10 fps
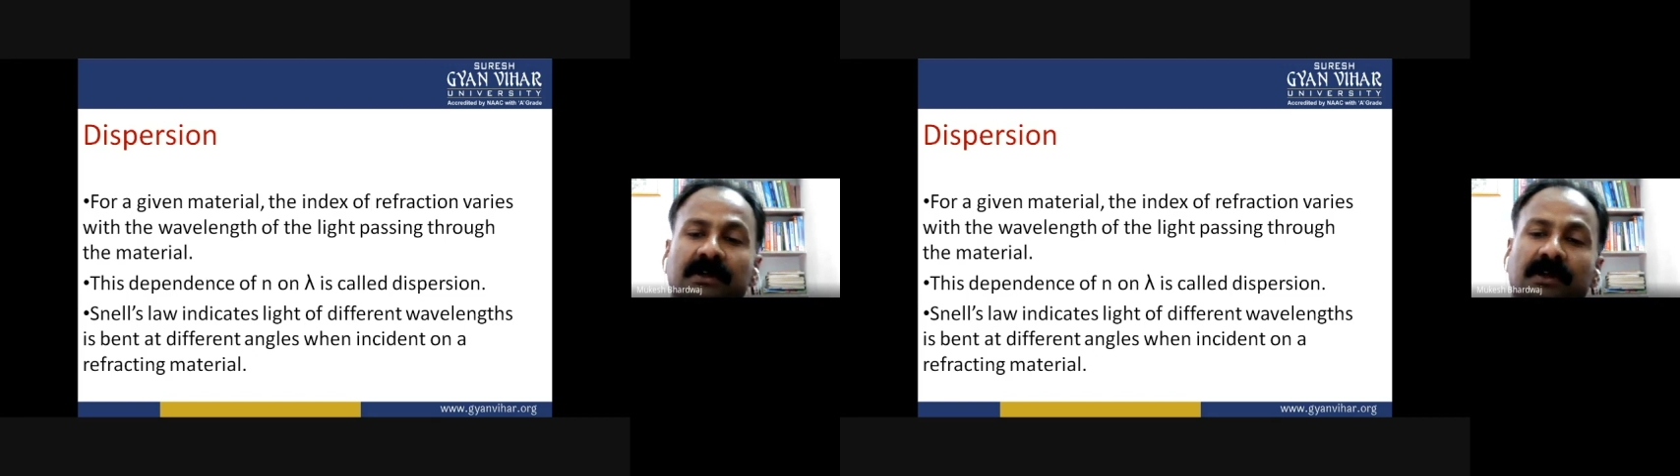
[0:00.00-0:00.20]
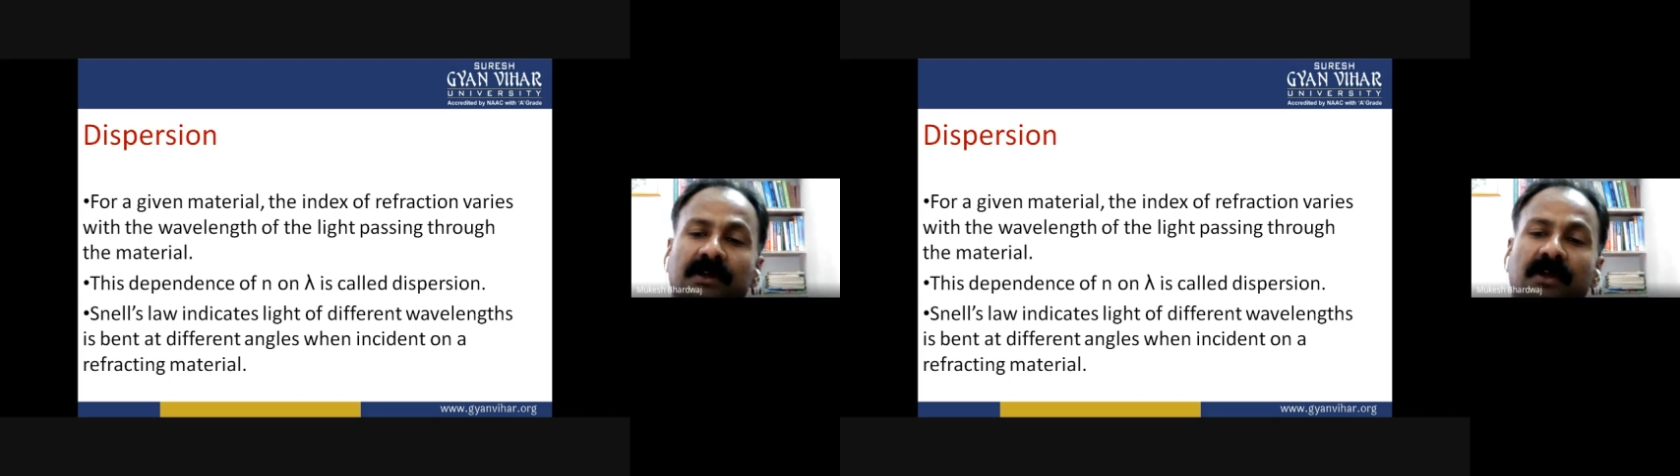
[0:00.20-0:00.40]

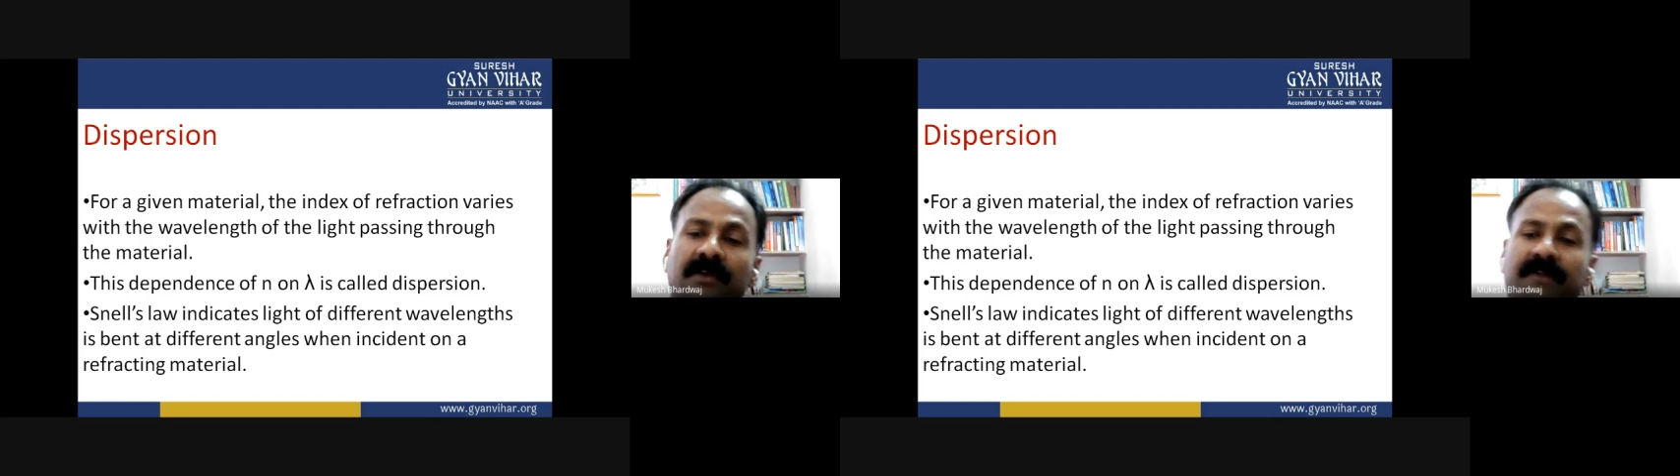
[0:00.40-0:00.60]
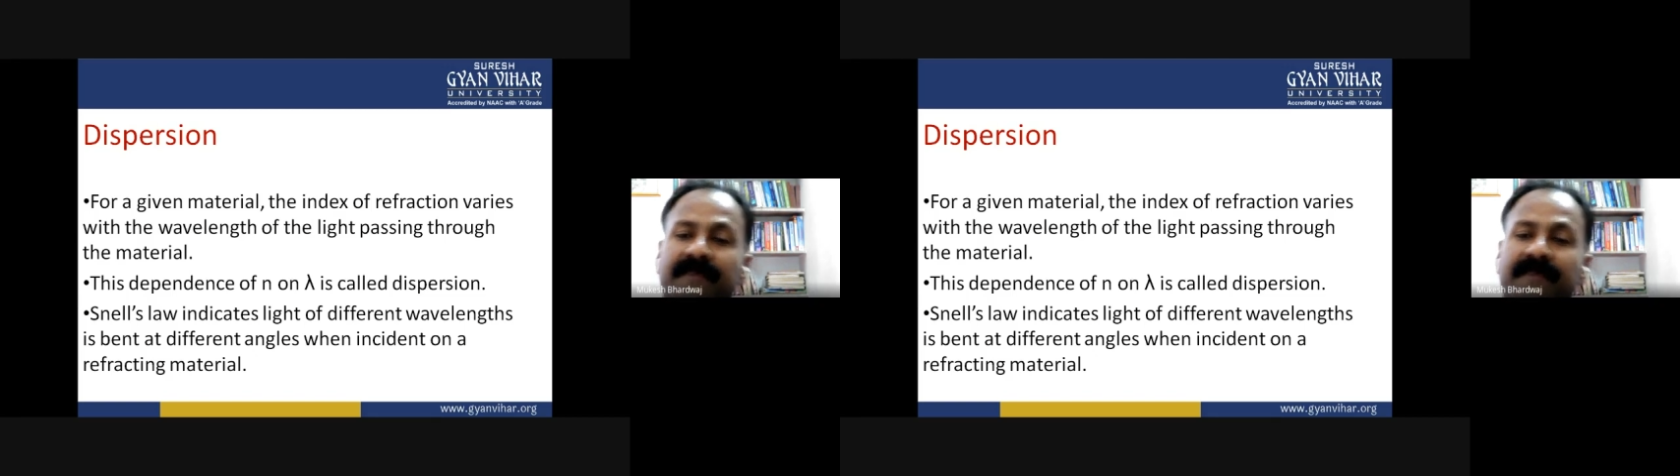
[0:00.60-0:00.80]
Now
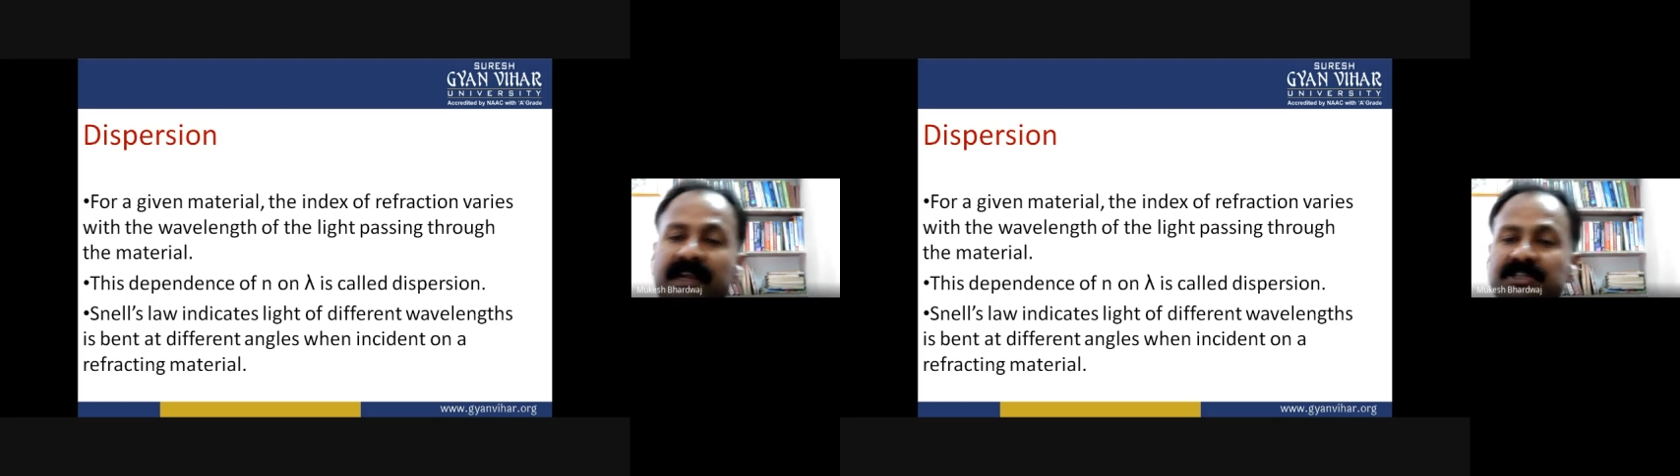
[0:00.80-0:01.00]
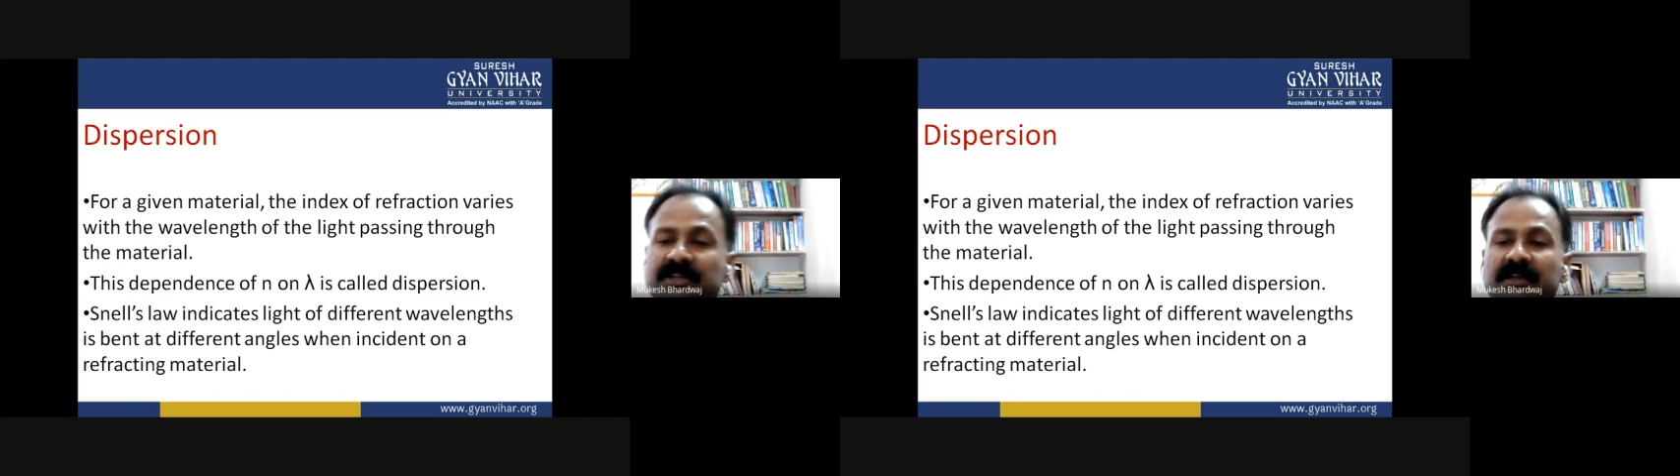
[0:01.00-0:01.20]

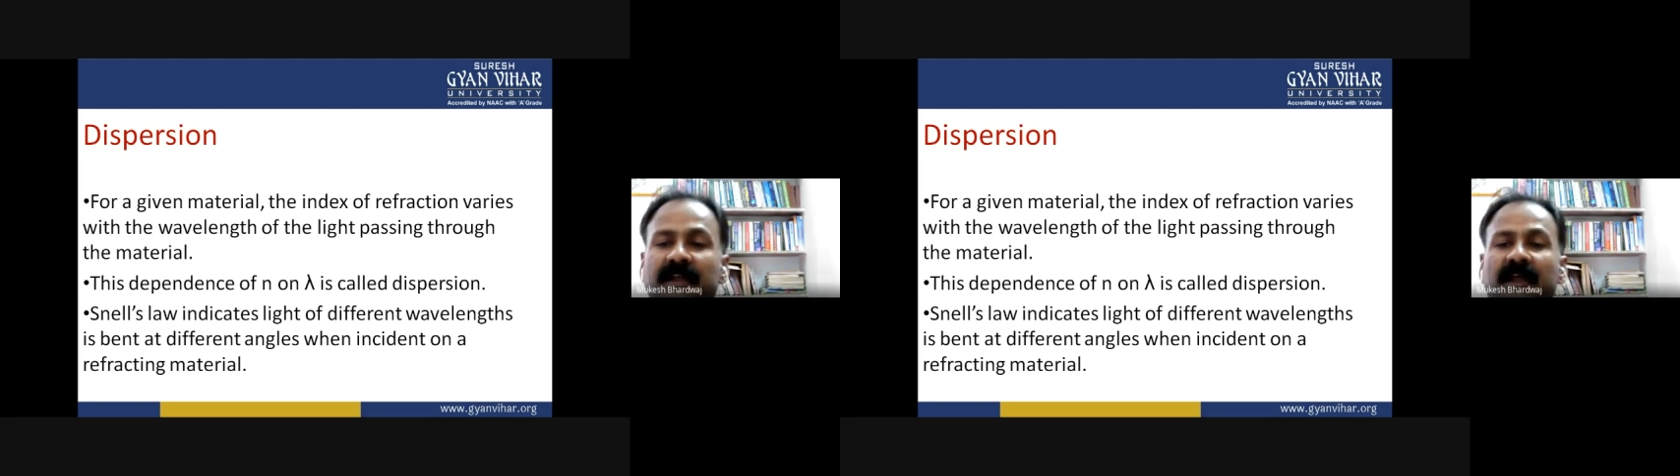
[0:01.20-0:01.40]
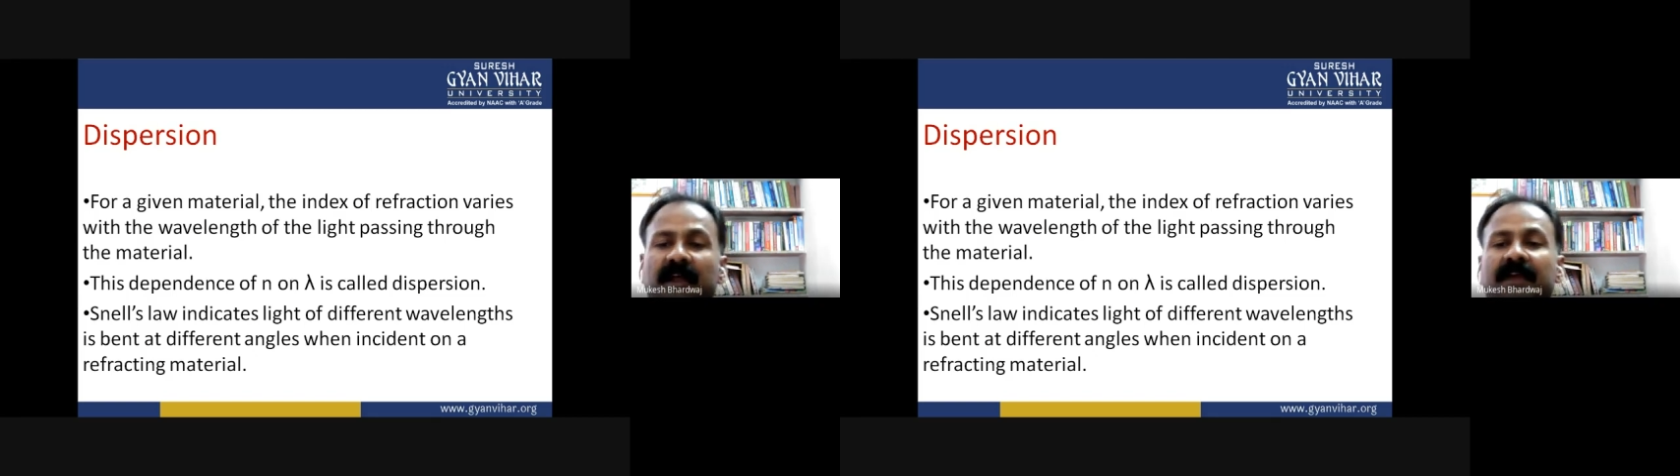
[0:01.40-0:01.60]
refraction
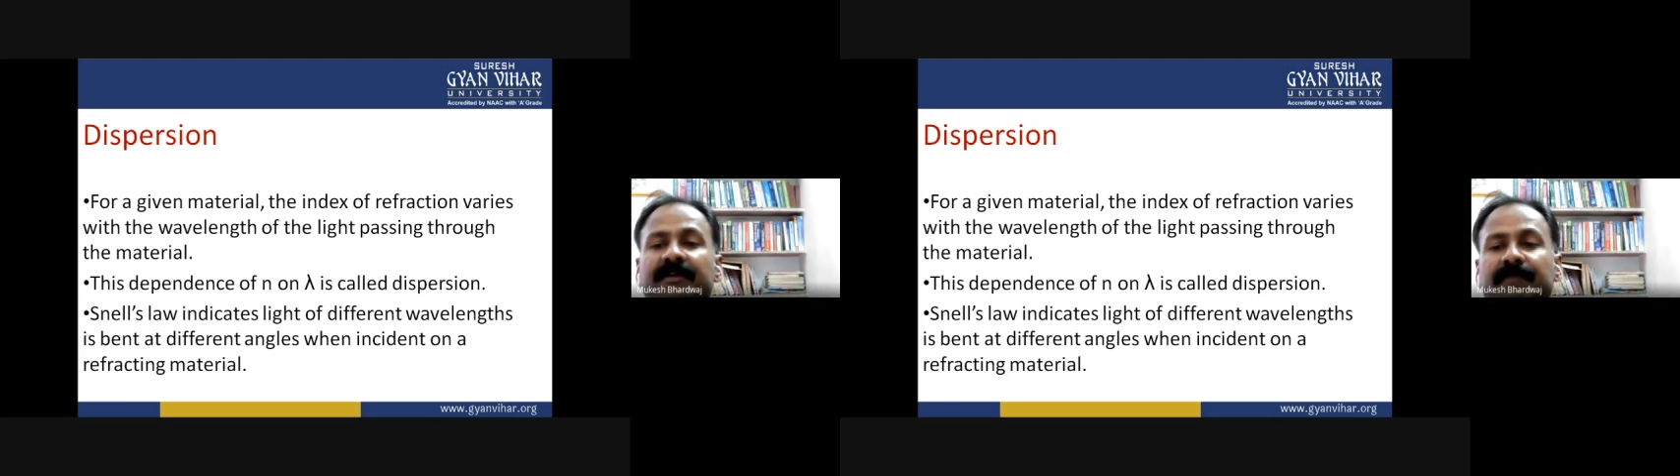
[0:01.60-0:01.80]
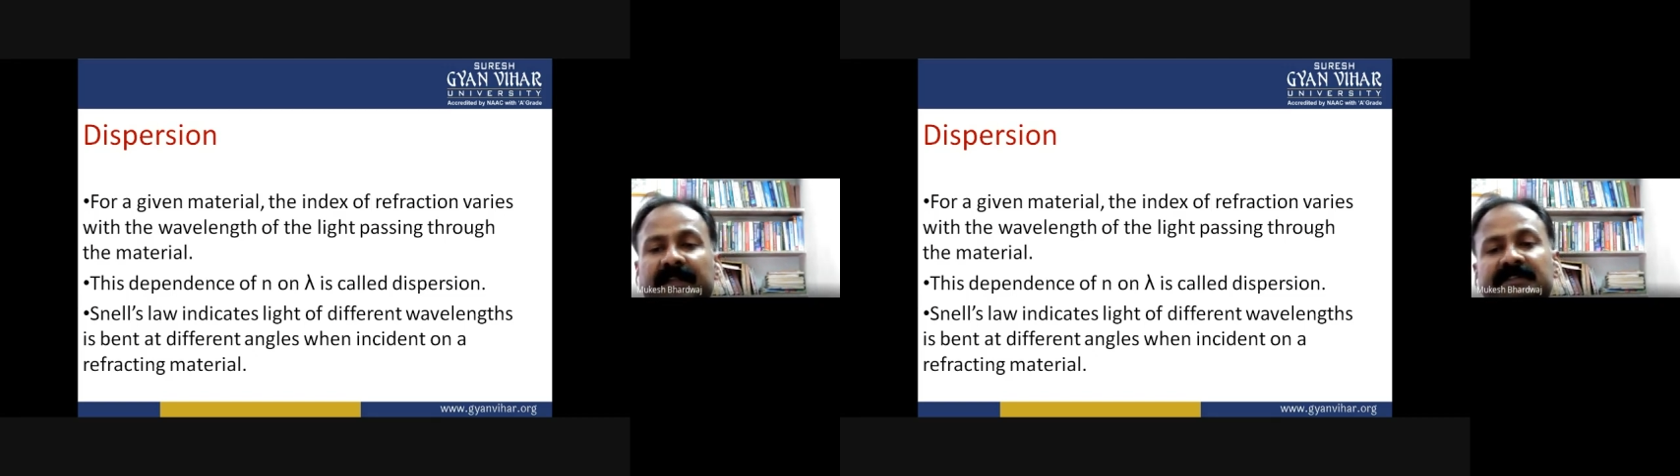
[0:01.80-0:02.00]
at
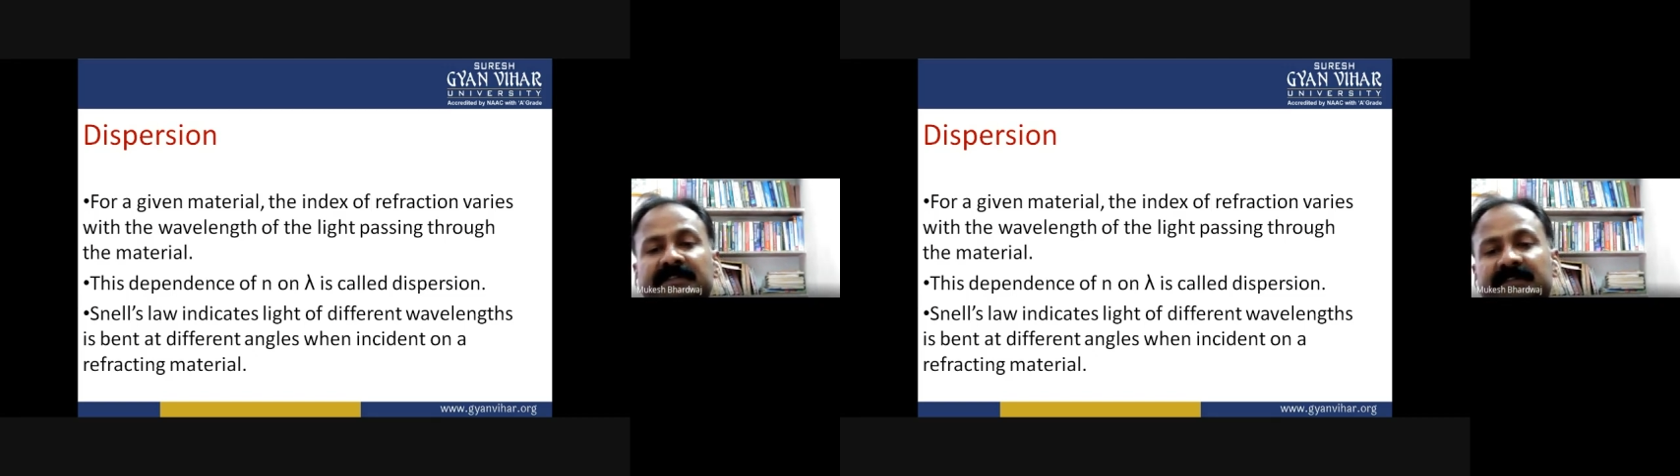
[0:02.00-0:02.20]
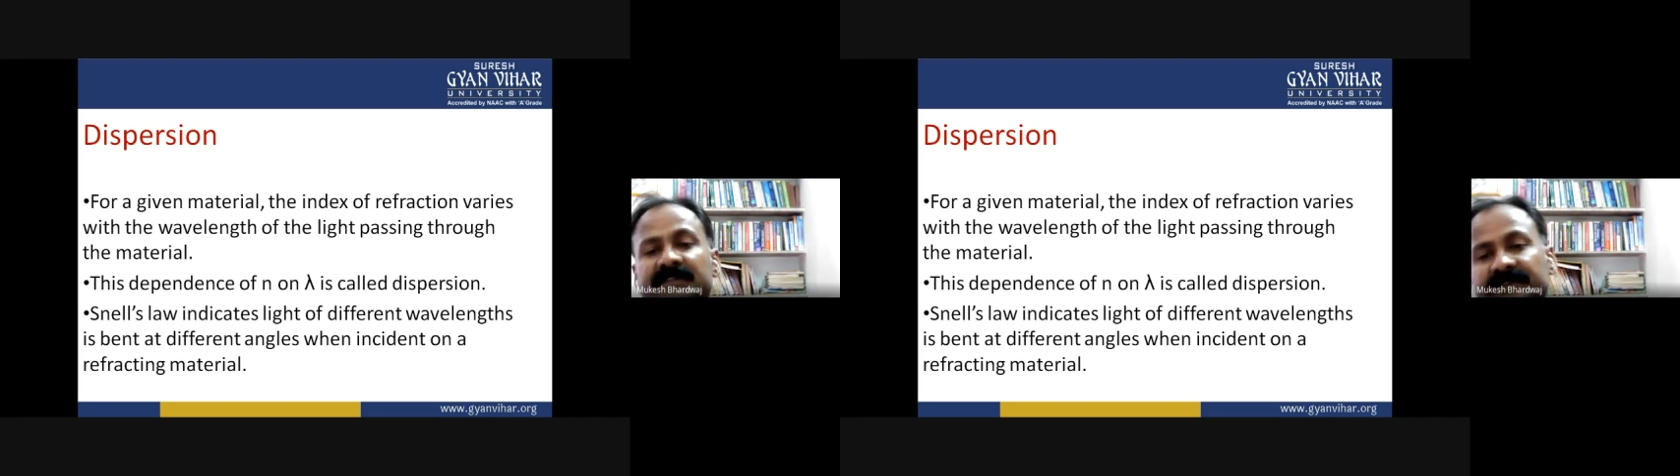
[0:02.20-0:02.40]
plane
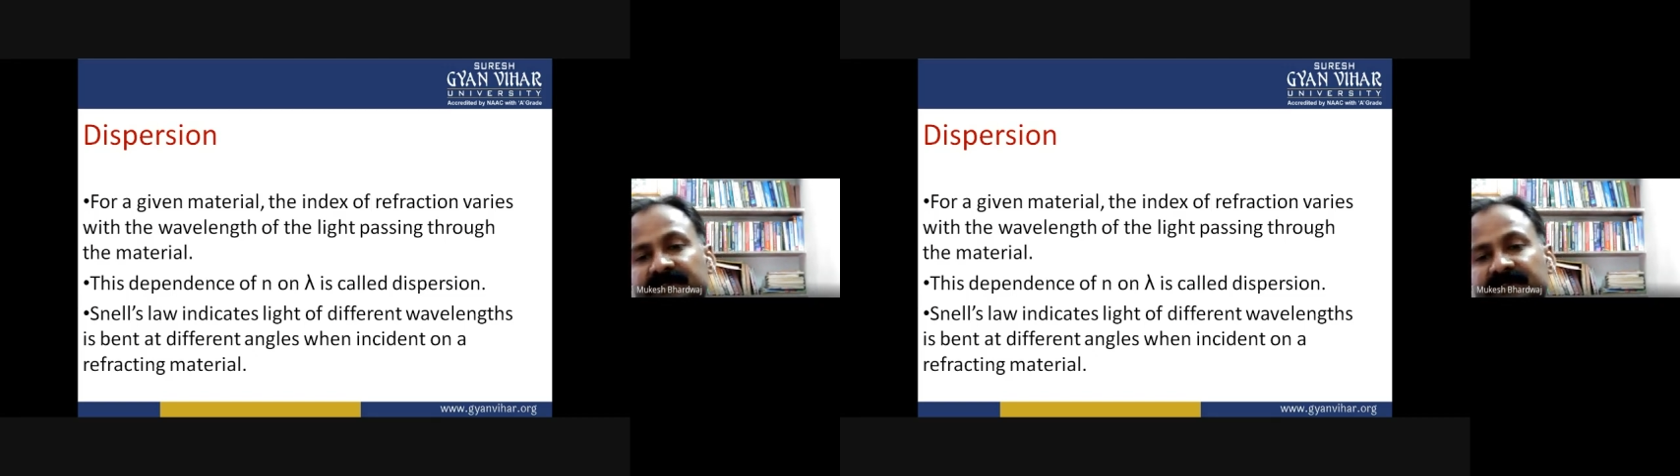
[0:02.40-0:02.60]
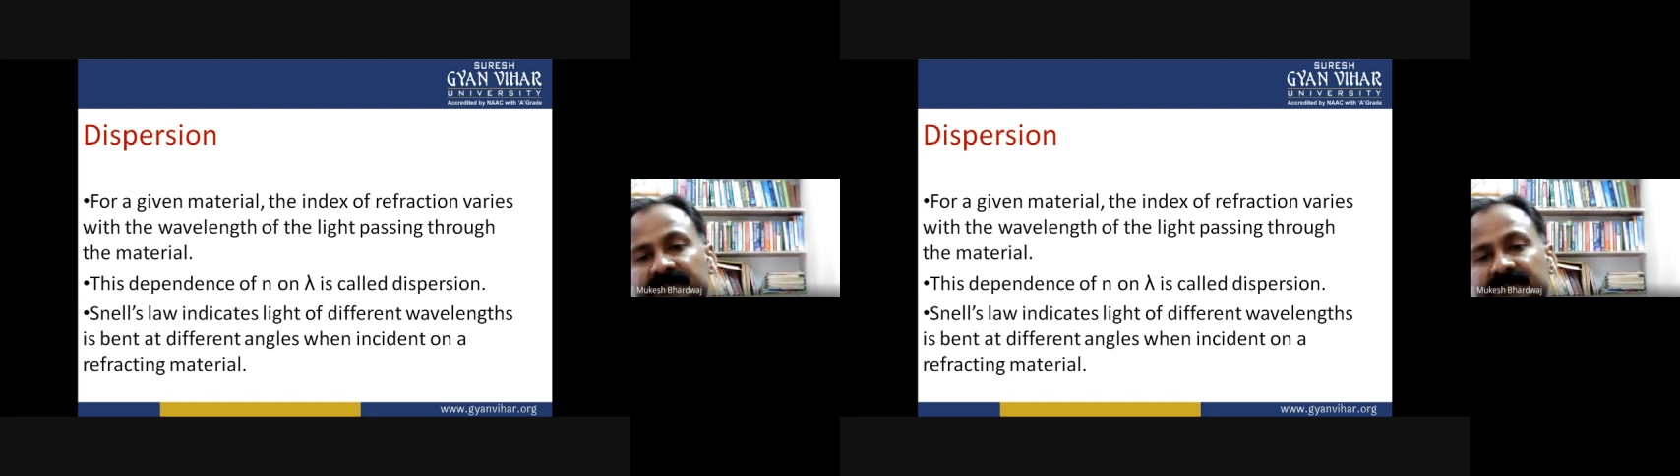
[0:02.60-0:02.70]
surfaces.